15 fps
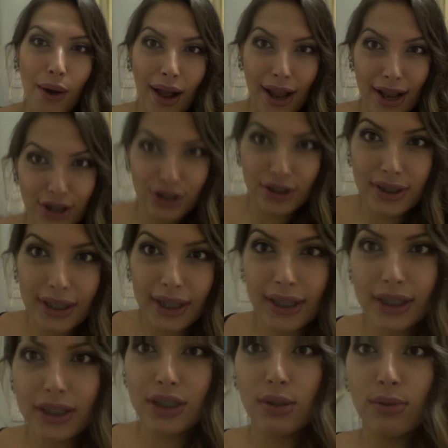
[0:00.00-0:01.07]
why, I just
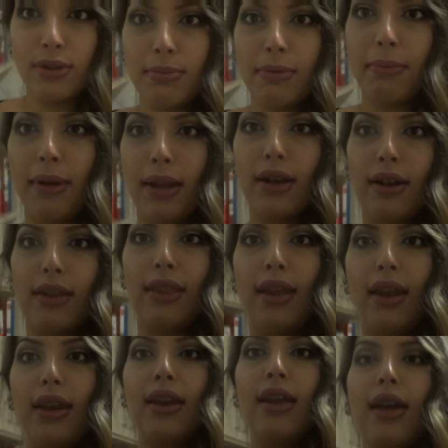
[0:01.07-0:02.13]
think it suits me better
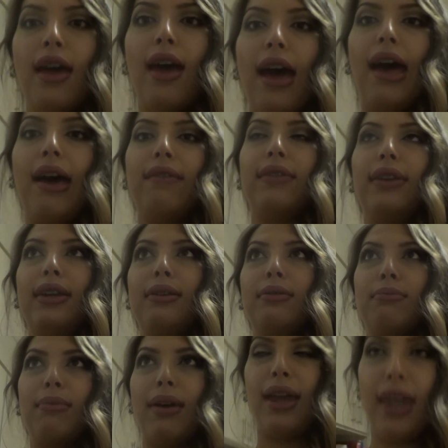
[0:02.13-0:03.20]
than
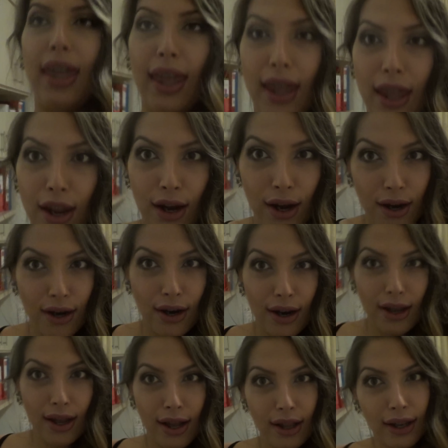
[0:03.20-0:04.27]
having my hair,
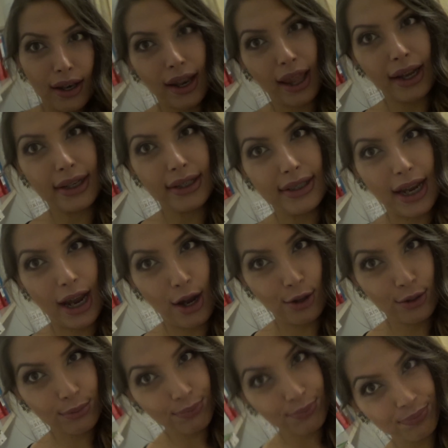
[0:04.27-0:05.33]
like,
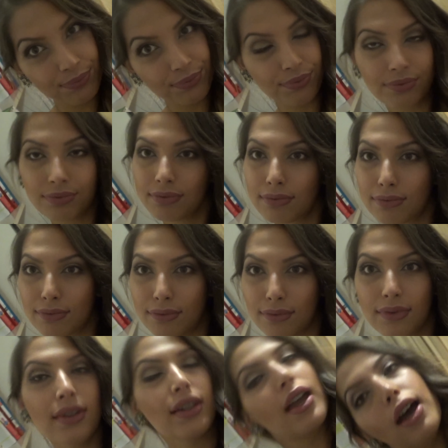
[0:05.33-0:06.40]
down,
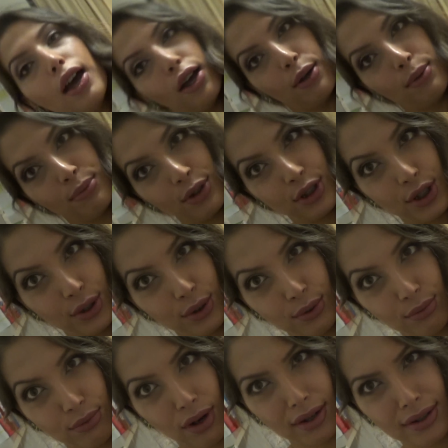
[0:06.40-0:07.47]
to,
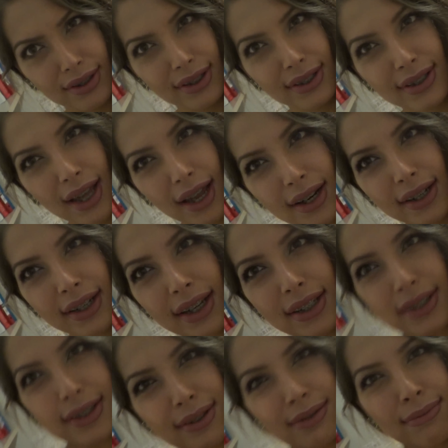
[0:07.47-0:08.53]
not to the side, I
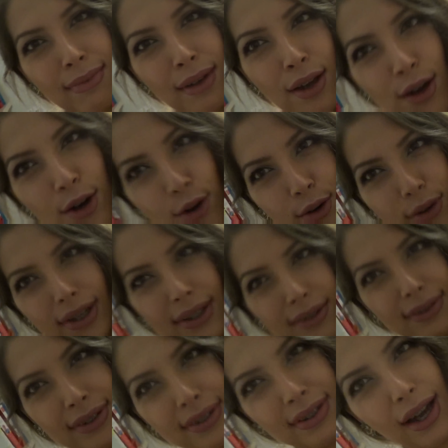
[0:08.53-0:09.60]
guess, or
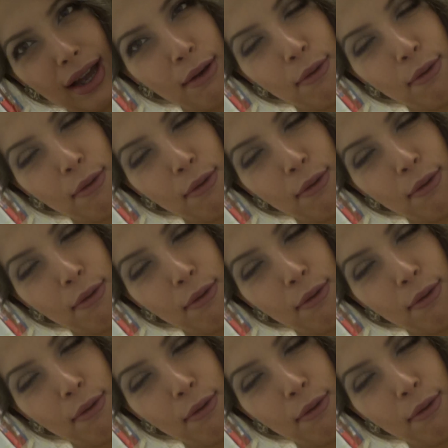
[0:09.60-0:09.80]
even,